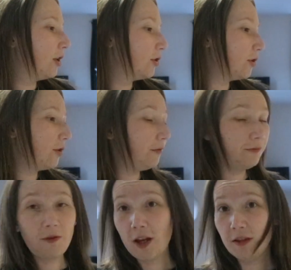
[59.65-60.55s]
So the
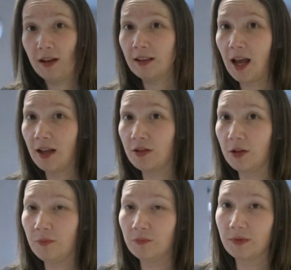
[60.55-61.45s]
first thing that I
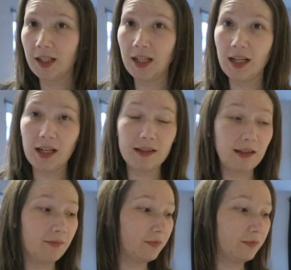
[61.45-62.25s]
do is